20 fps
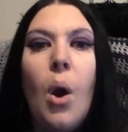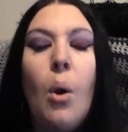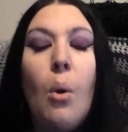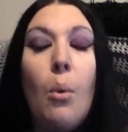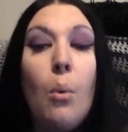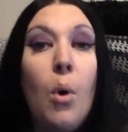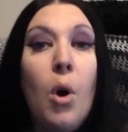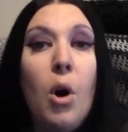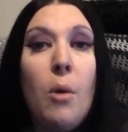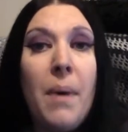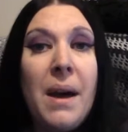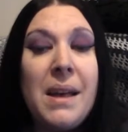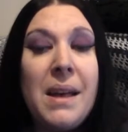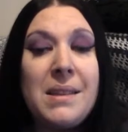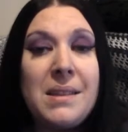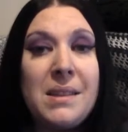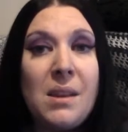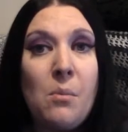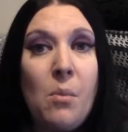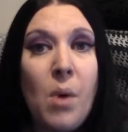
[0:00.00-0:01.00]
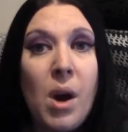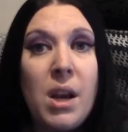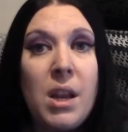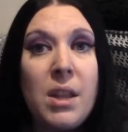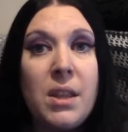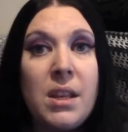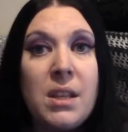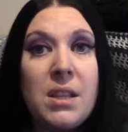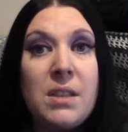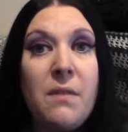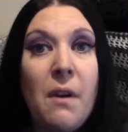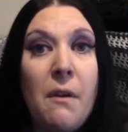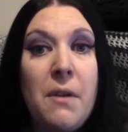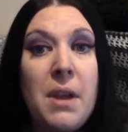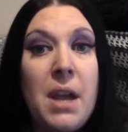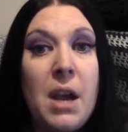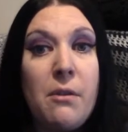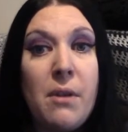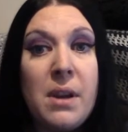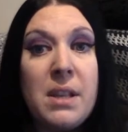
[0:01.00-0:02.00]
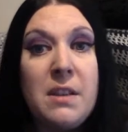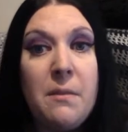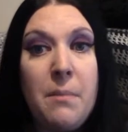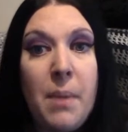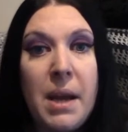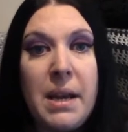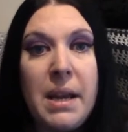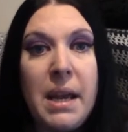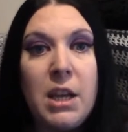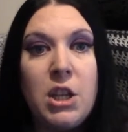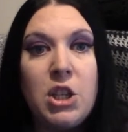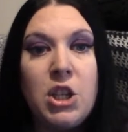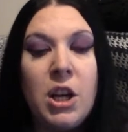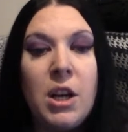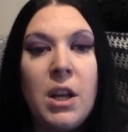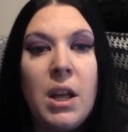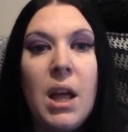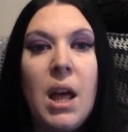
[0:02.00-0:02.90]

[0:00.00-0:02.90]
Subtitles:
What about someone that's very aggressive by nature?